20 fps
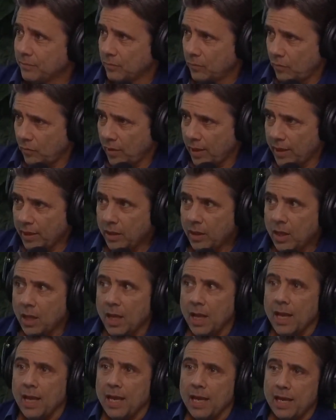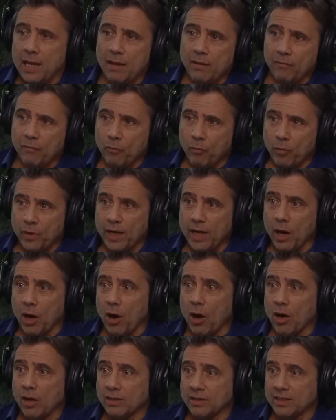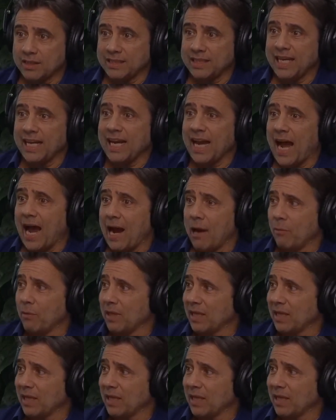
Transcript: right? If we are just saying, I would